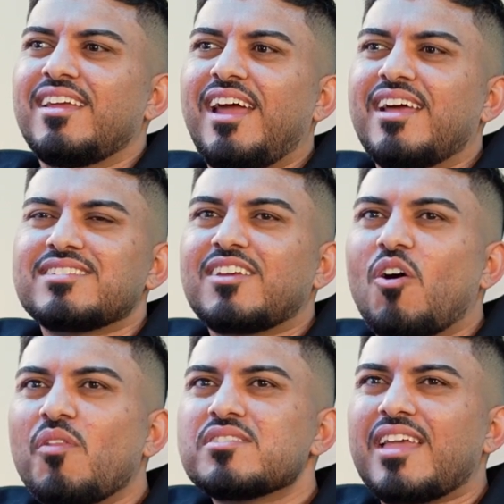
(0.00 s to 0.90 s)
Yeah, it's like
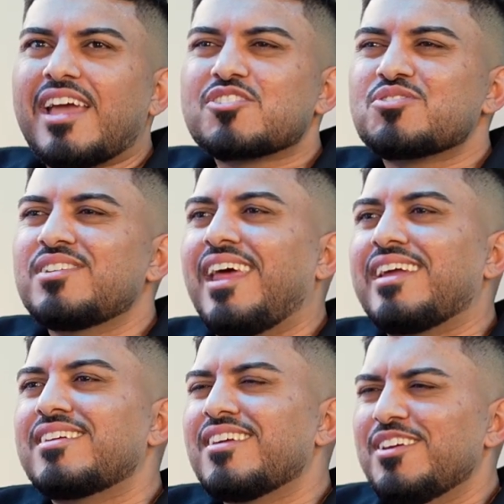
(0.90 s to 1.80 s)
all this extra
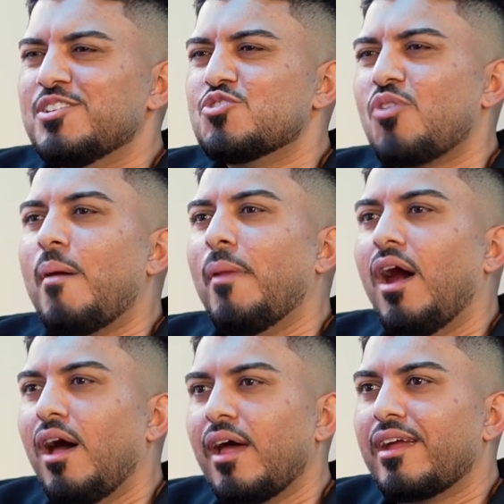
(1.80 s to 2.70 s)
like
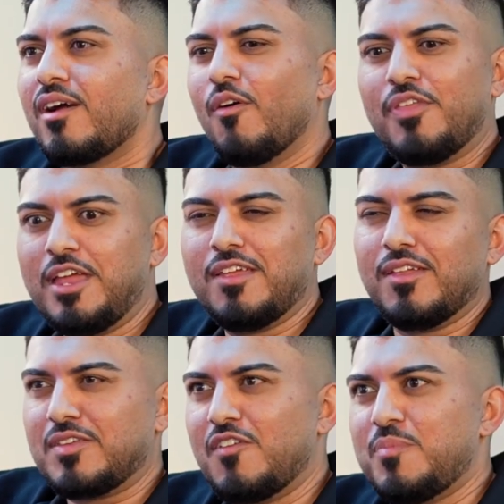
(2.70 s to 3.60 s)
drama. Like, oh, they
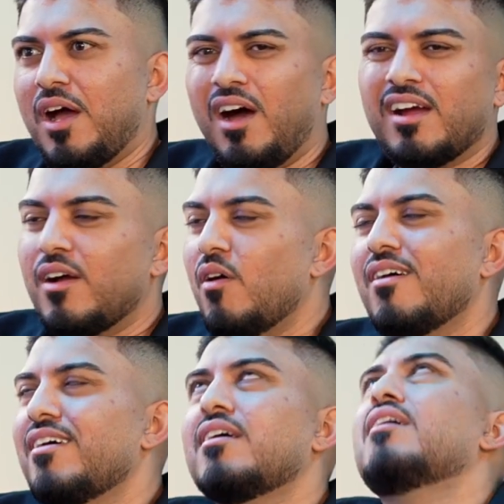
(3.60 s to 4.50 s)
didn't give me a hug.
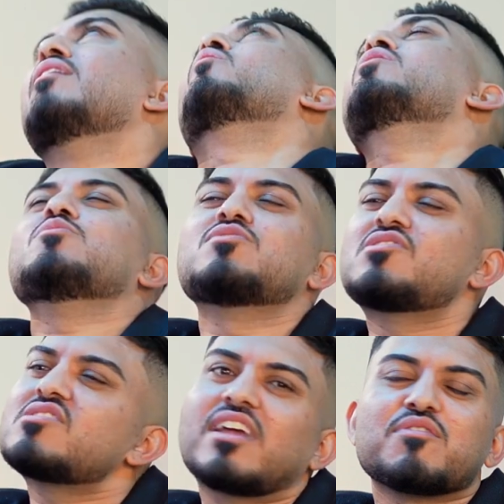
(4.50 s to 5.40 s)
What are you,
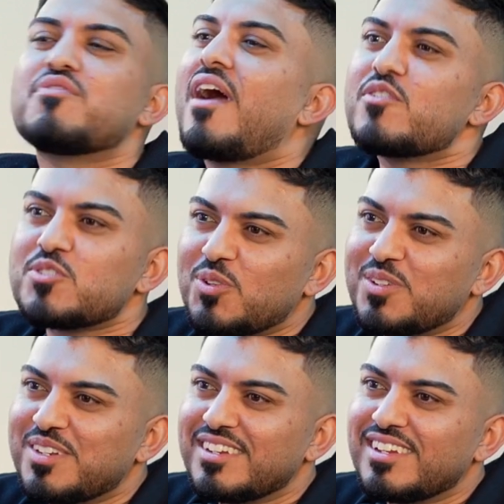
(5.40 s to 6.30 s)
like 5 years
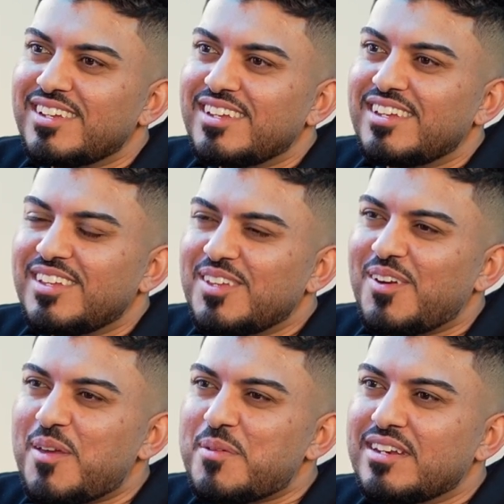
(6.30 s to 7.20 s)
old? You know
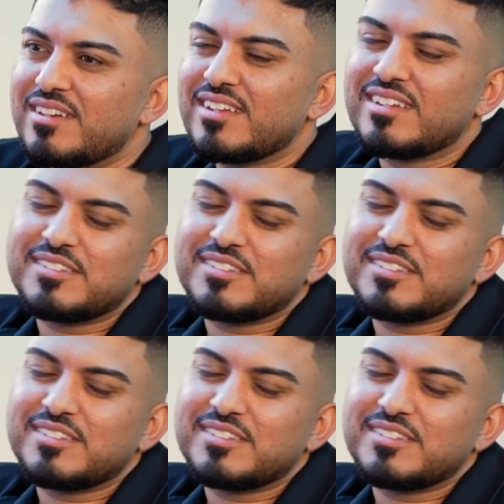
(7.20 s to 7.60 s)
what I mean?